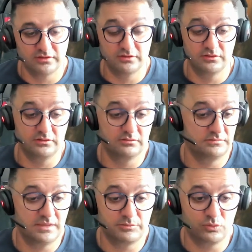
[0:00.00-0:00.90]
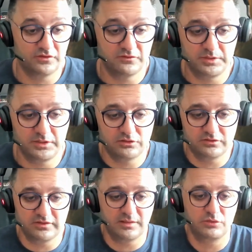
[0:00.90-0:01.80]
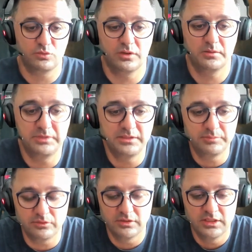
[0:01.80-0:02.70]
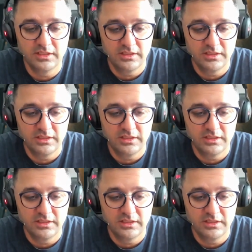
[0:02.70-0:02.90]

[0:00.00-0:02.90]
number one speakers and number one people,